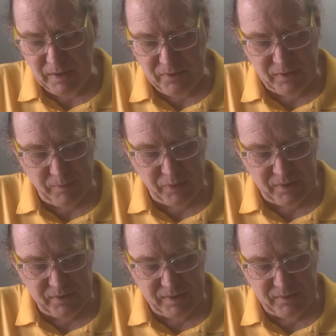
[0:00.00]
Some
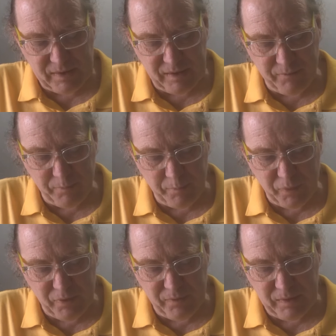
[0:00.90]
presidents have
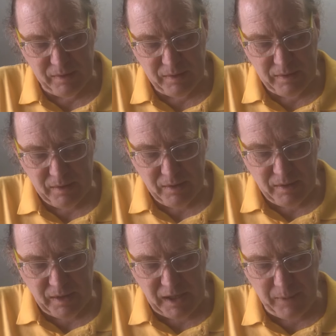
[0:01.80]
proven
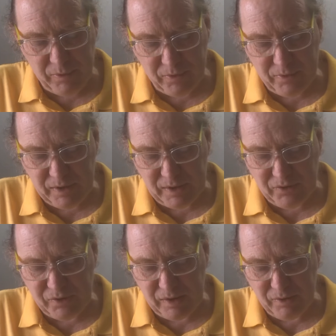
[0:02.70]
abler
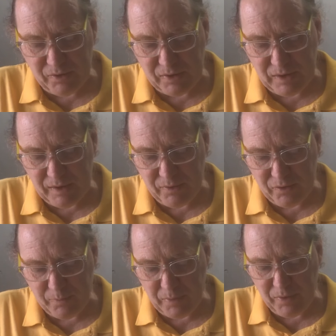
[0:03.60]
negotiators than
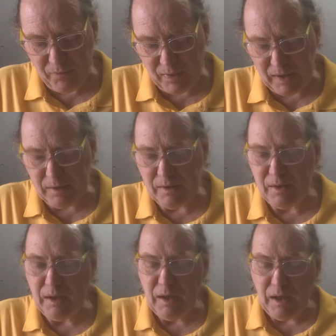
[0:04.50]
others. Both
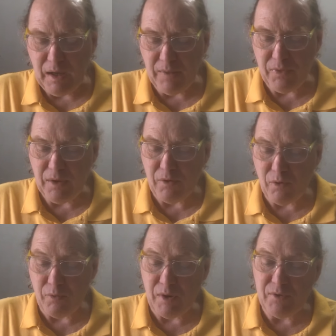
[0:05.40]
Franklin and
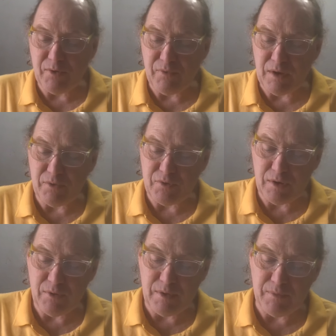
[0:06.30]
Theodore Roosevelt
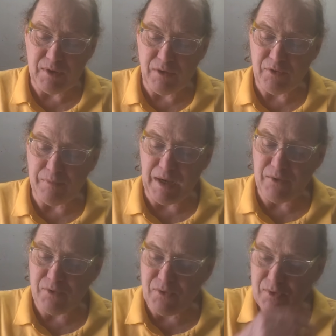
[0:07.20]
showed themselves
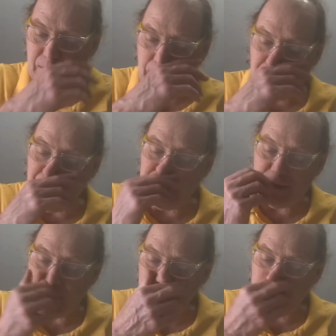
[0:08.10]
masters of the
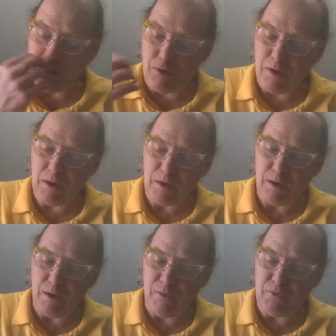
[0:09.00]
delicate art
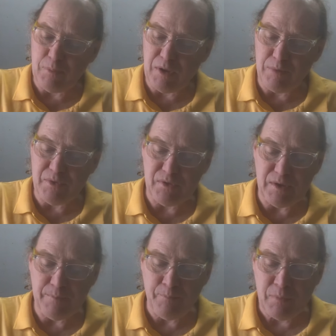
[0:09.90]
of diplomacy.